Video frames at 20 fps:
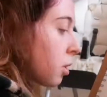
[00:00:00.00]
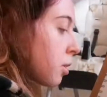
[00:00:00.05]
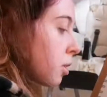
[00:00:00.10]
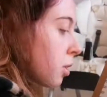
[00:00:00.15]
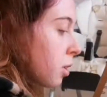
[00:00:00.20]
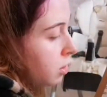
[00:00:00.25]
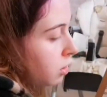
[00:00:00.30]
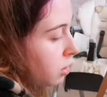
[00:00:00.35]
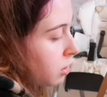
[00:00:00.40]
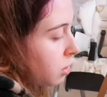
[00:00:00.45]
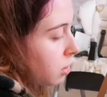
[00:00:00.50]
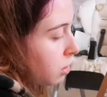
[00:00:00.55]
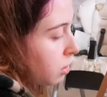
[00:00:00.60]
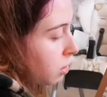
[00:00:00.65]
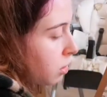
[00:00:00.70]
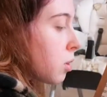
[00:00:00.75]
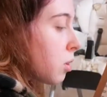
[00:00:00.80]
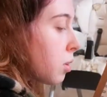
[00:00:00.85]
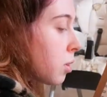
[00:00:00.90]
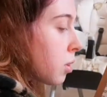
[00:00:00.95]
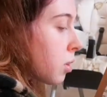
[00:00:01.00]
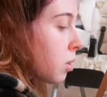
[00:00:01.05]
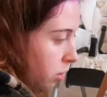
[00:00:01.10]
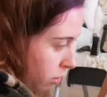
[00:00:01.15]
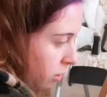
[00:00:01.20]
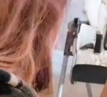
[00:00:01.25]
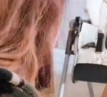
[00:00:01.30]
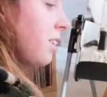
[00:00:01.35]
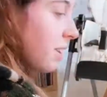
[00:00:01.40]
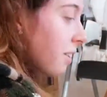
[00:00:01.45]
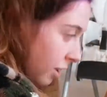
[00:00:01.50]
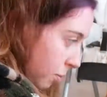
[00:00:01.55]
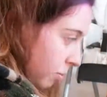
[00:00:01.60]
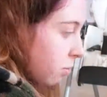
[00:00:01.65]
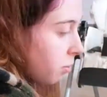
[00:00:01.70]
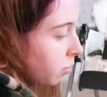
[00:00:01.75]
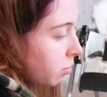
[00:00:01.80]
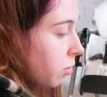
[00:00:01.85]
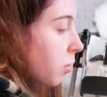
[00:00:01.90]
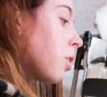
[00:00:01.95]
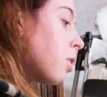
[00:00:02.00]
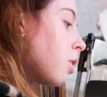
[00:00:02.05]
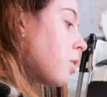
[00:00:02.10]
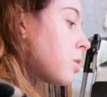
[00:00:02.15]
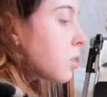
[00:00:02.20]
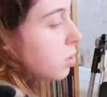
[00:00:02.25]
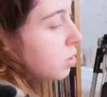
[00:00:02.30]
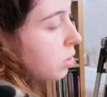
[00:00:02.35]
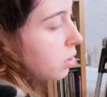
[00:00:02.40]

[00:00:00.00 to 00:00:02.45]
So that's probably why I enjoyed doing the